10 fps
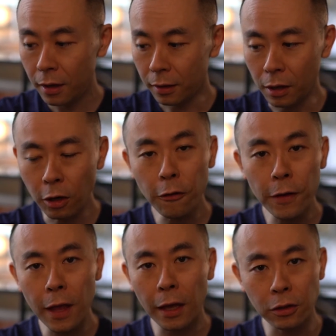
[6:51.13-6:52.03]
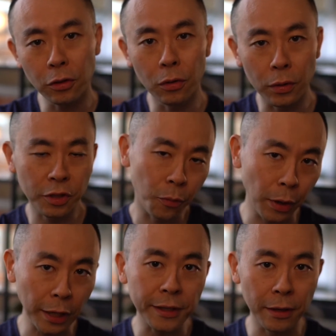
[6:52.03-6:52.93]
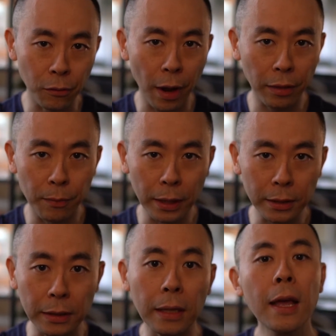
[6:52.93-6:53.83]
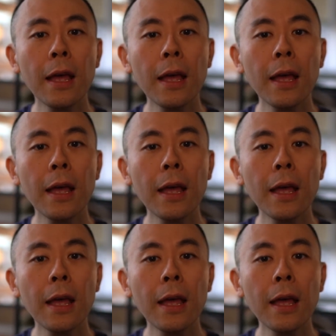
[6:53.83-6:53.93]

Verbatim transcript: the only thing they had to do was to press a red button.